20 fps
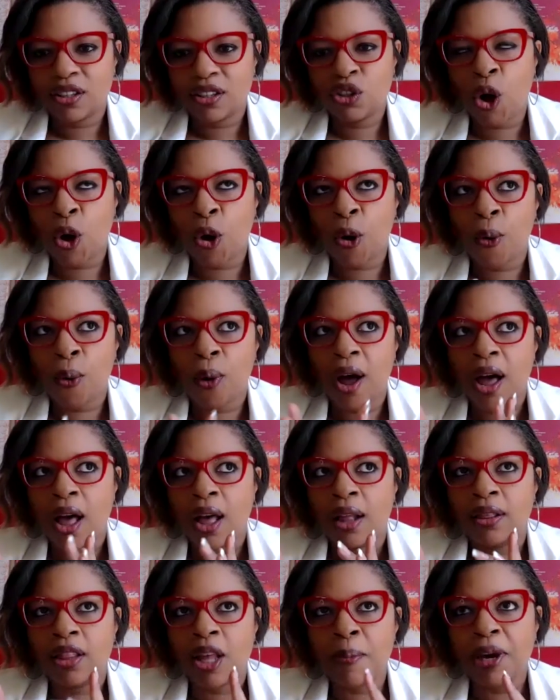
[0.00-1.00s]
so
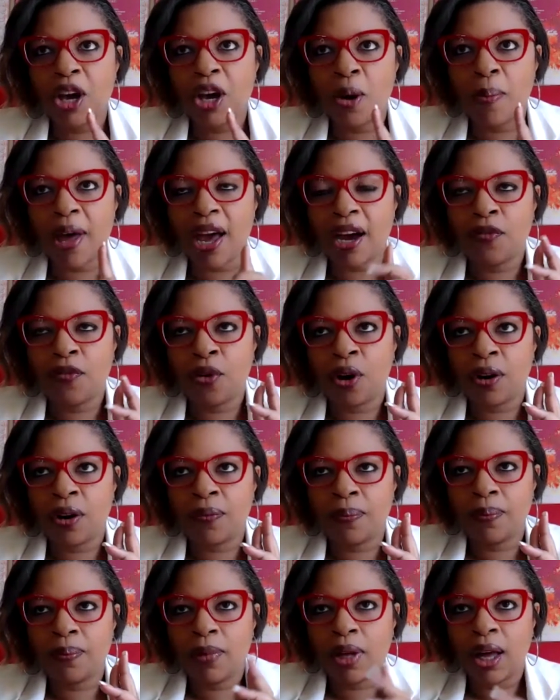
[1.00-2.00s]
let me go back
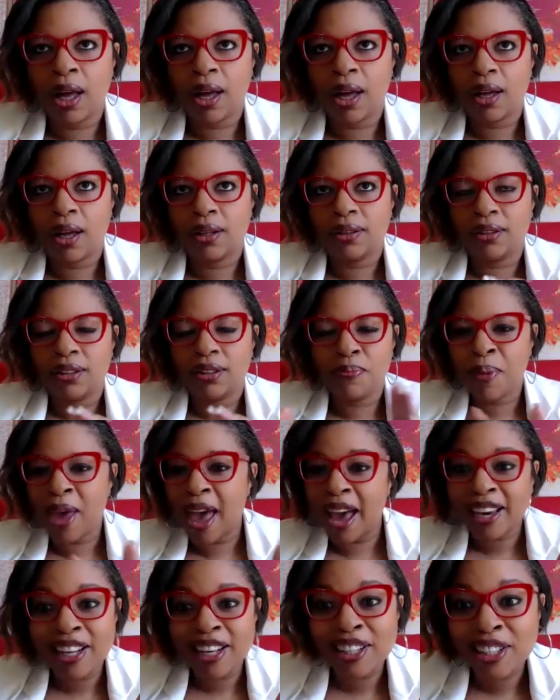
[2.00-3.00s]

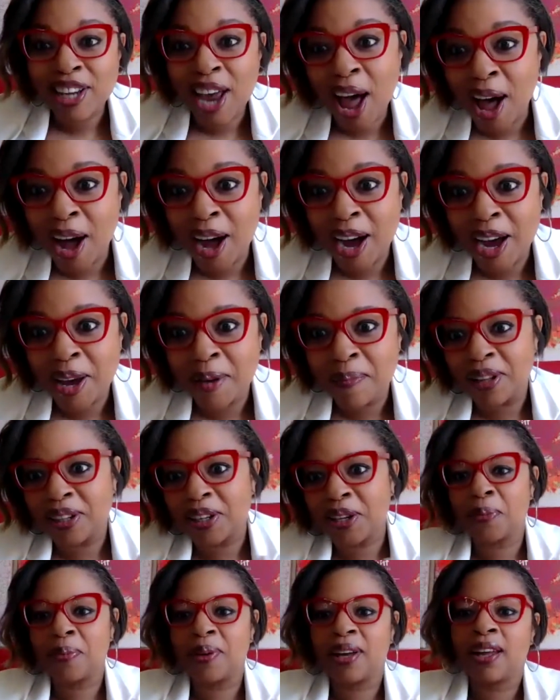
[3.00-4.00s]
in time a
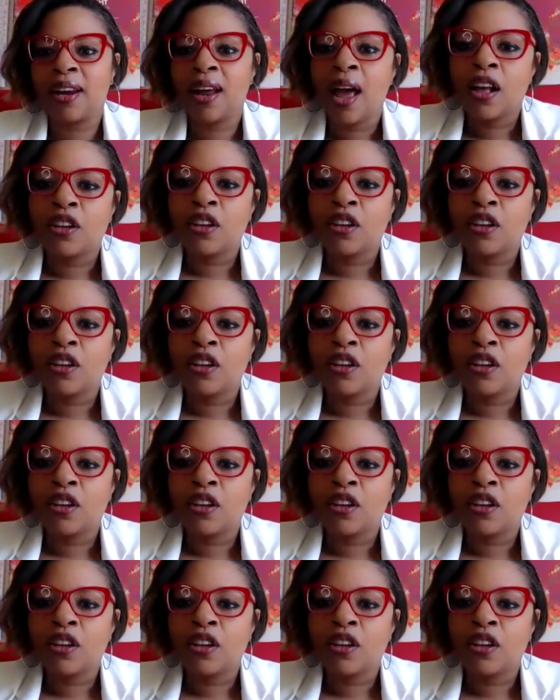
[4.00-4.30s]
little bit.